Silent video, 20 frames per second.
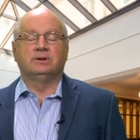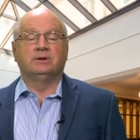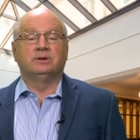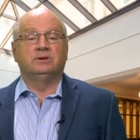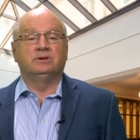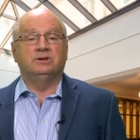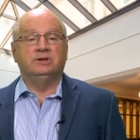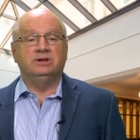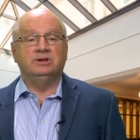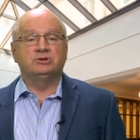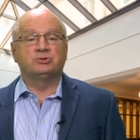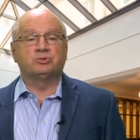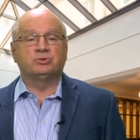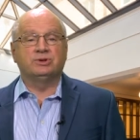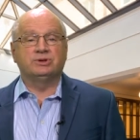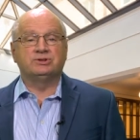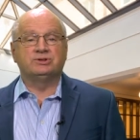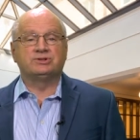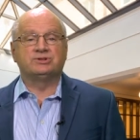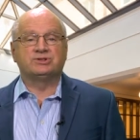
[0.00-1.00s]
These
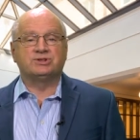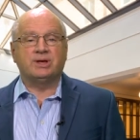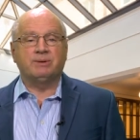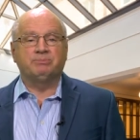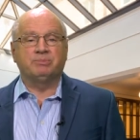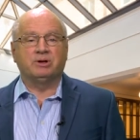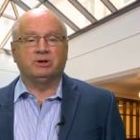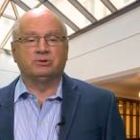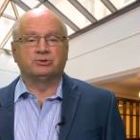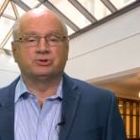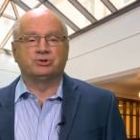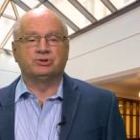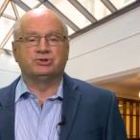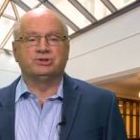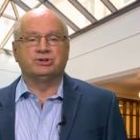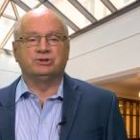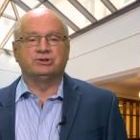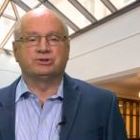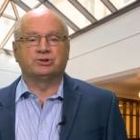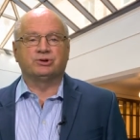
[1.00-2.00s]
religious subcultures,
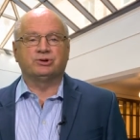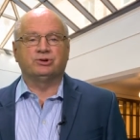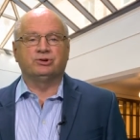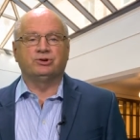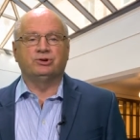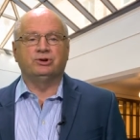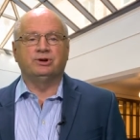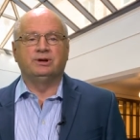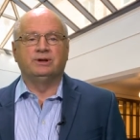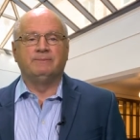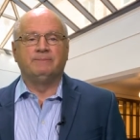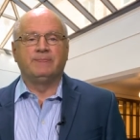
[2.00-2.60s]
in turn,